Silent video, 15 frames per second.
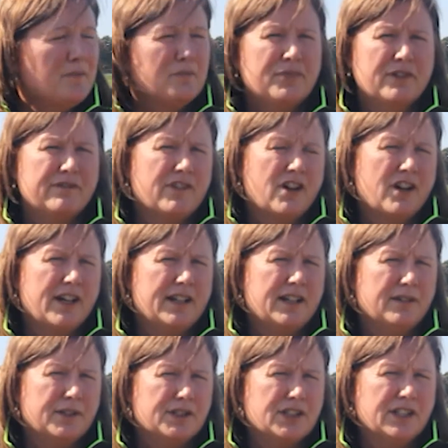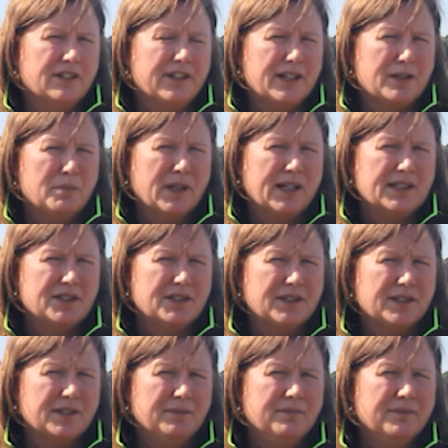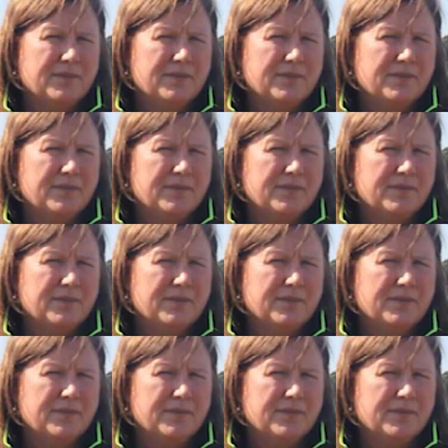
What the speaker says: provide a regenerated pasture,